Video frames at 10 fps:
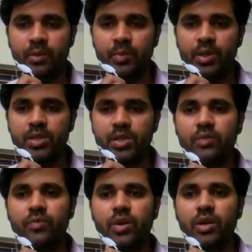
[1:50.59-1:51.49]
Means
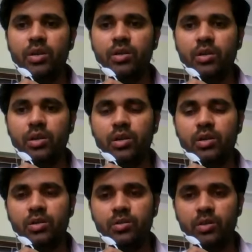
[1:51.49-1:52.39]
if
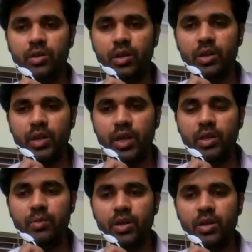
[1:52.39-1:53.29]
an
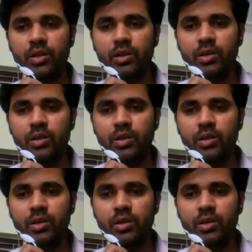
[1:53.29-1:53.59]
animal